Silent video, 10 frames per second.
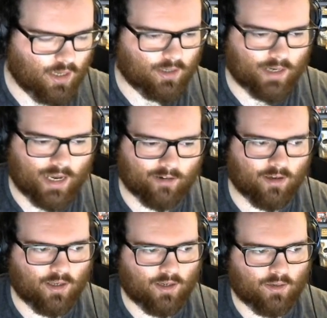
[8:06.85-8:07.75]
Now
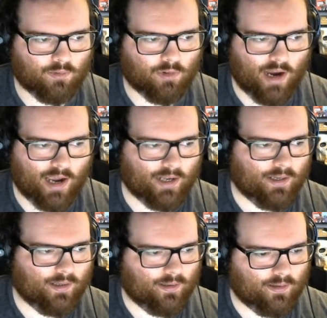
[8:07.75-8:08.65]
we're at
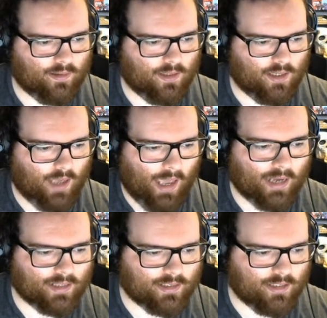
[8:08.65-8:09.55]

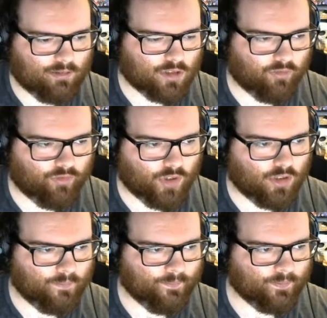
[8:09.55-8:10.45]
x is equal to
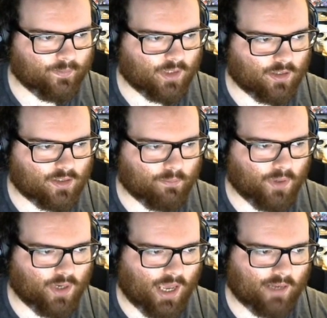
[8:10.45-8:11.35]
4 because the
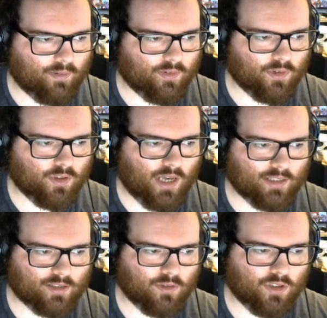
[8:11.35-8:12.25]
point A has
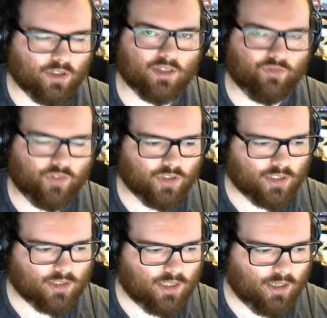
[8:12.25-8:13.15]
coordinates 4,
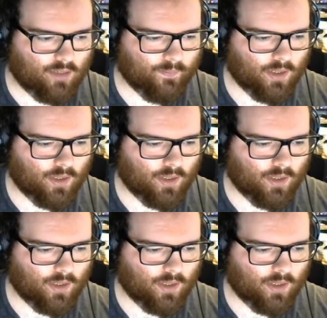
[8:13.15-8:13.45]
16,